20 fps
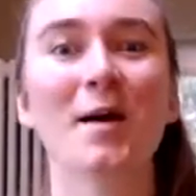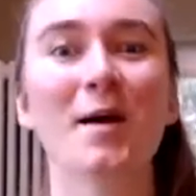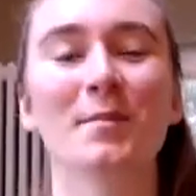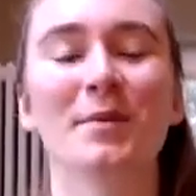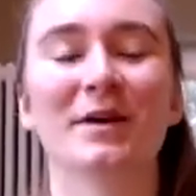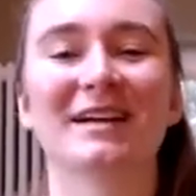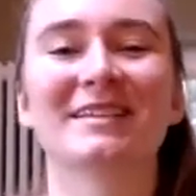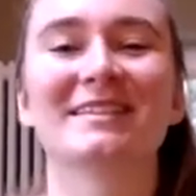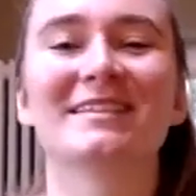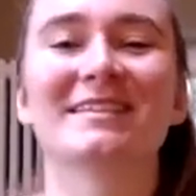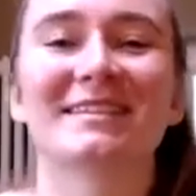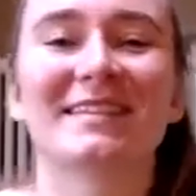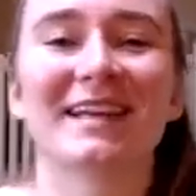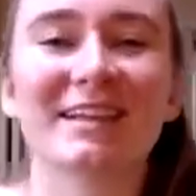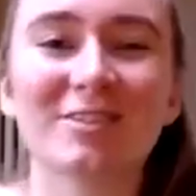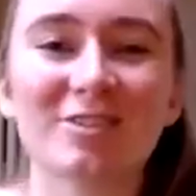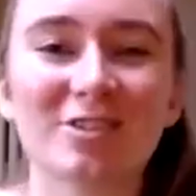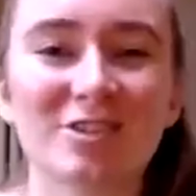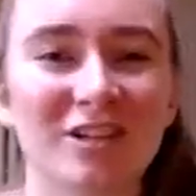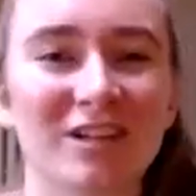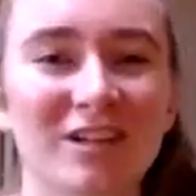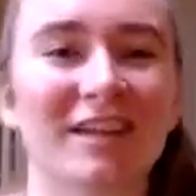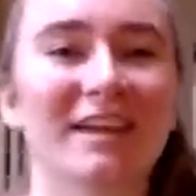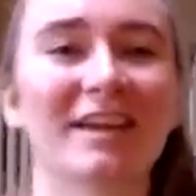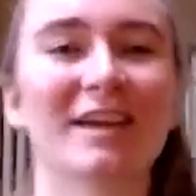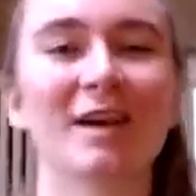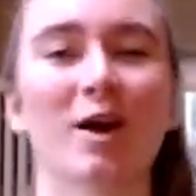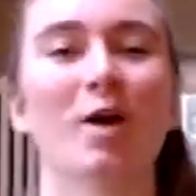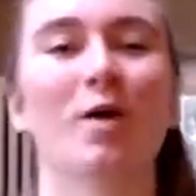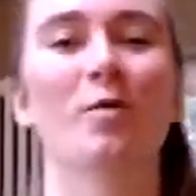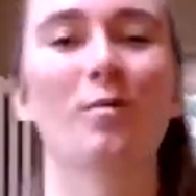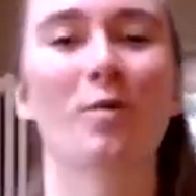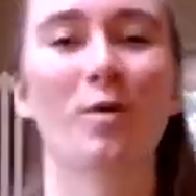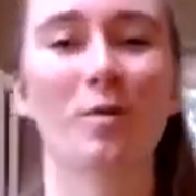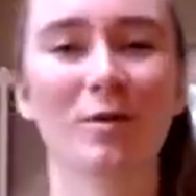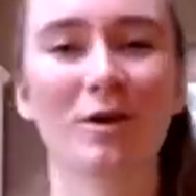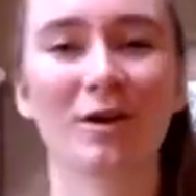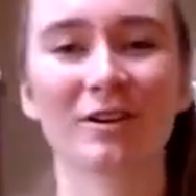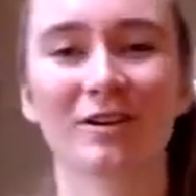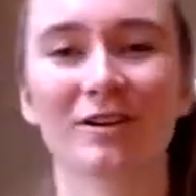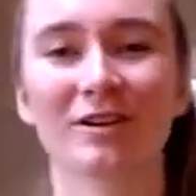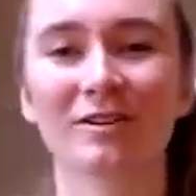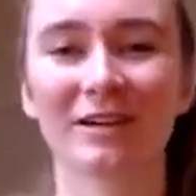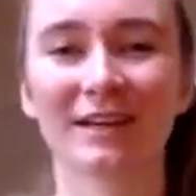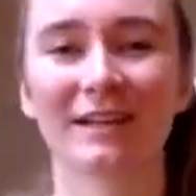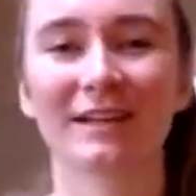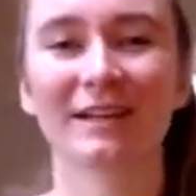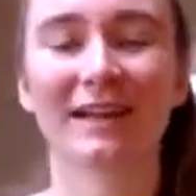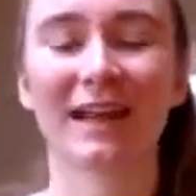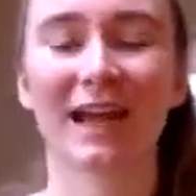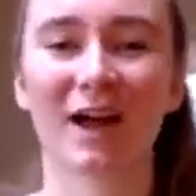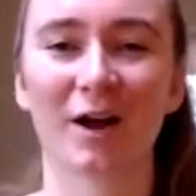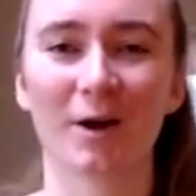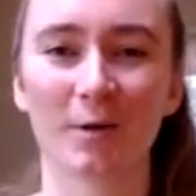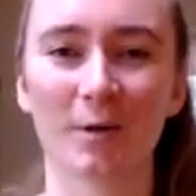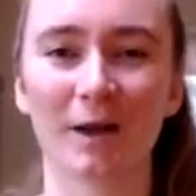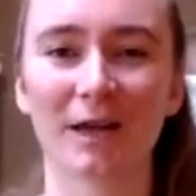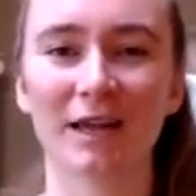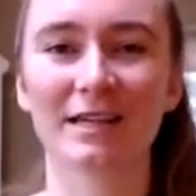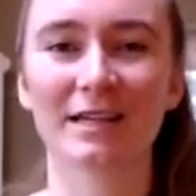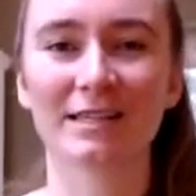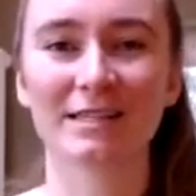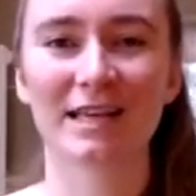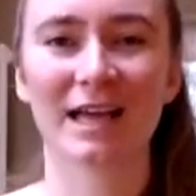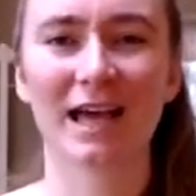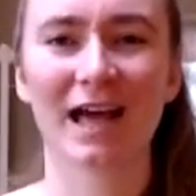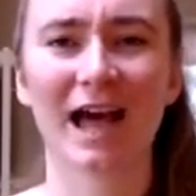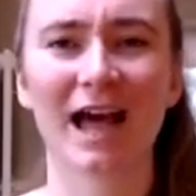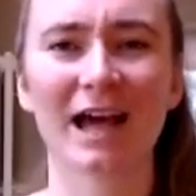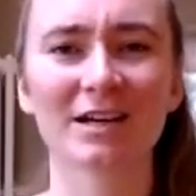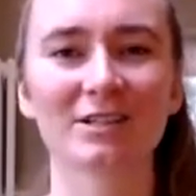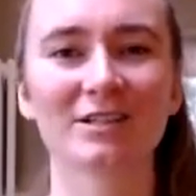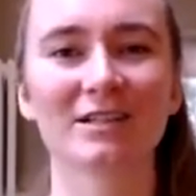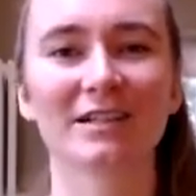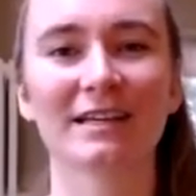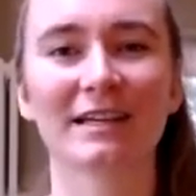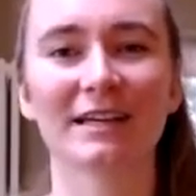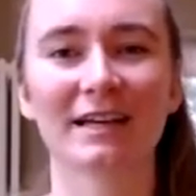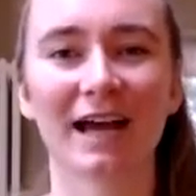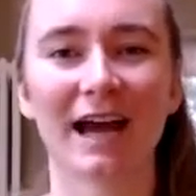But essentially, what we're going to look at now is actually,